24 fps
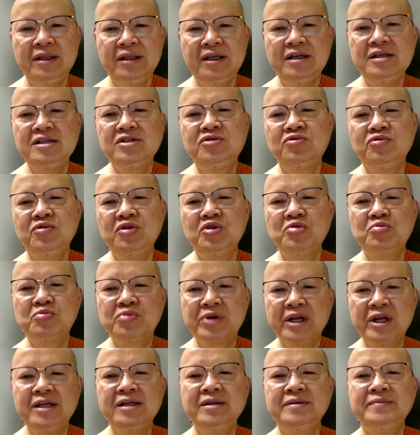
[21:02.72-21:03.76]
This will
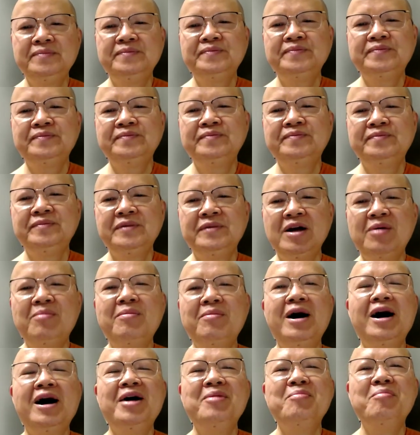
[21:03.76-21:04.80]
bring the
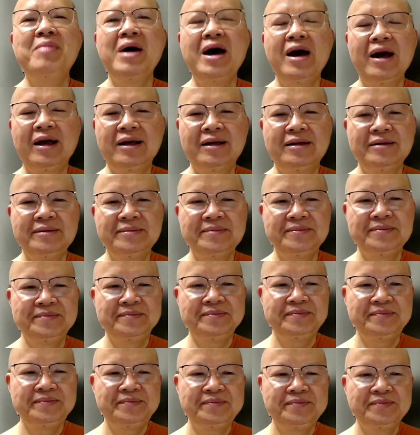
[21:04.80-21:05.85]
mind back.
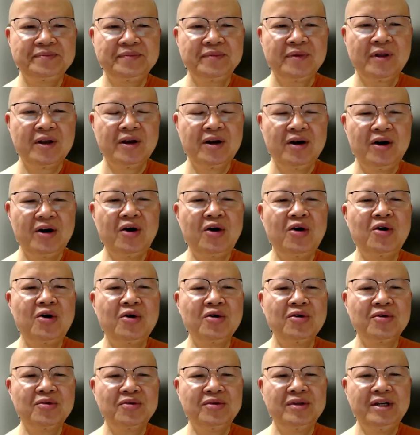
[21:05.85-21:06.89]

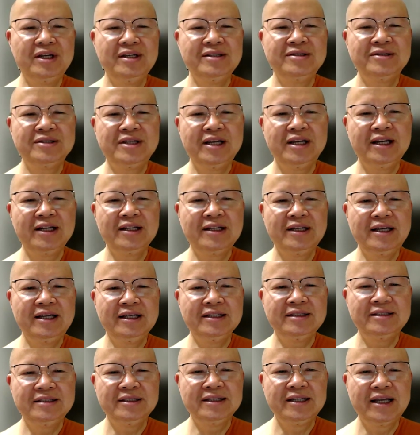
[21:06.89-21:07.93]
All these
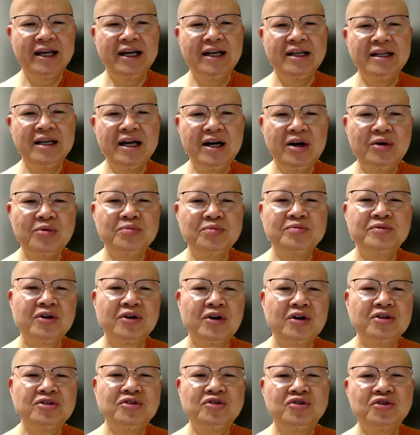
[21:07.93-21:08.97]
techniques can help to
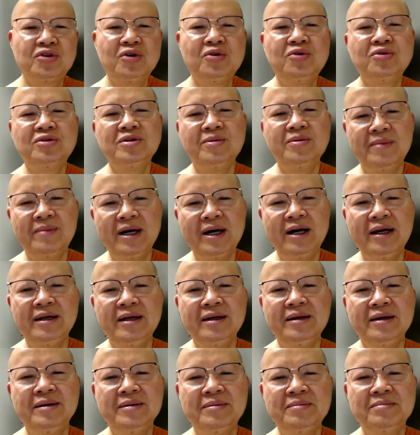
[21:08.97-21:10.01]
control the mind,
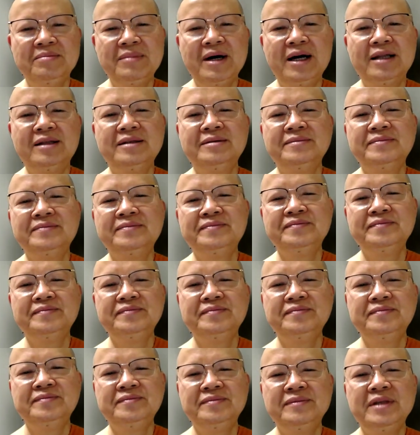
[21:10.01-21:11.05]
but
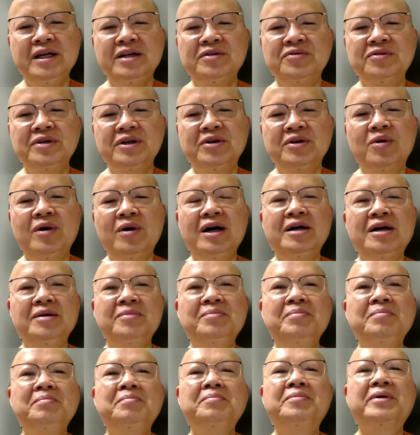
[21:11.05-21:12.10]
they require
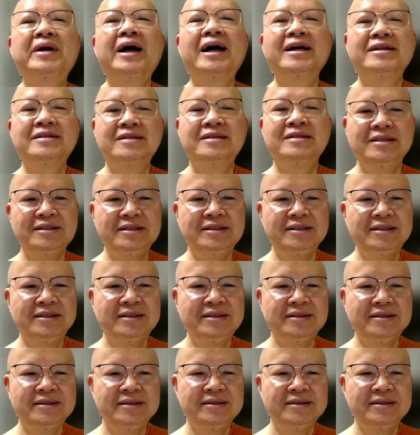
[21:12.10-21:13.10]
practice.